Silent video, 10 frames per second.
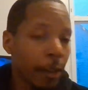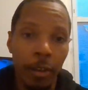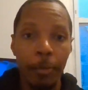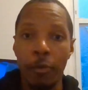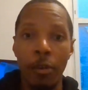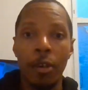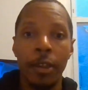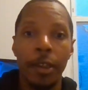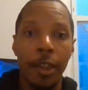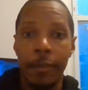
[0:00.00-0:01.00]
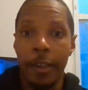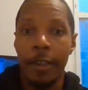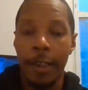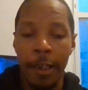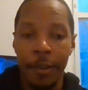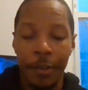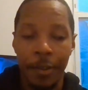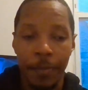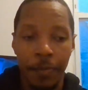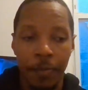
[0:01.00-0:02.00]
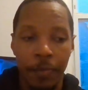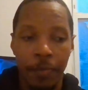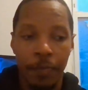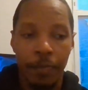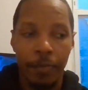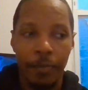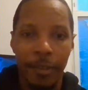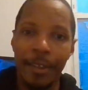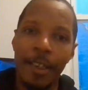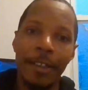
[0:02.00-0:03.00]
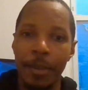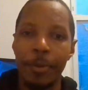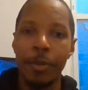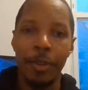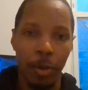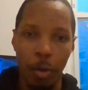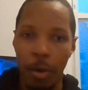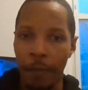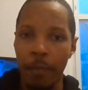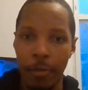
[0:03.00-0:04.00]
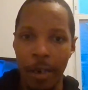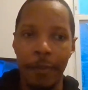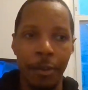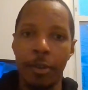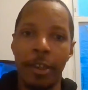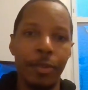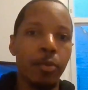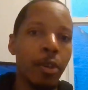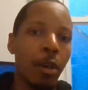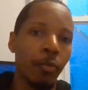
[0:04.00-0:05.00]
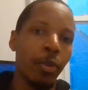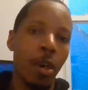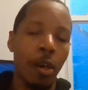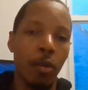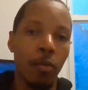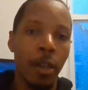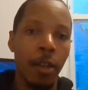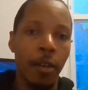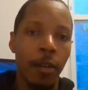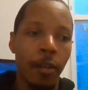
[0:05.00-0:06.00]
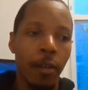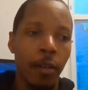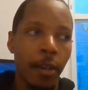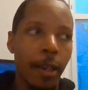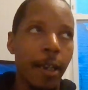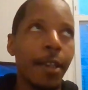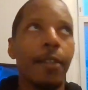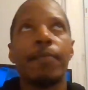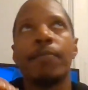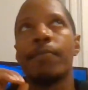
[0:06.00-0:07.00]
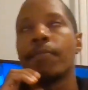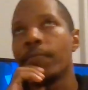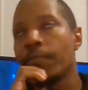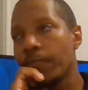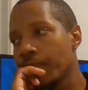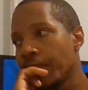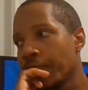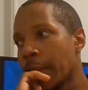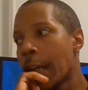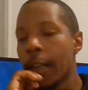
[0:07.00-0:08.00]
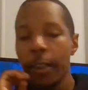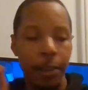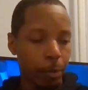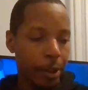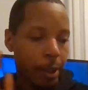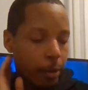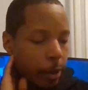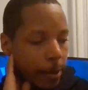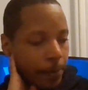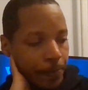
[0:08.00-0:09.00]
don't get me wrong, it's very nice. It's not something you should often probably do because you don't know. It, let's put it this way: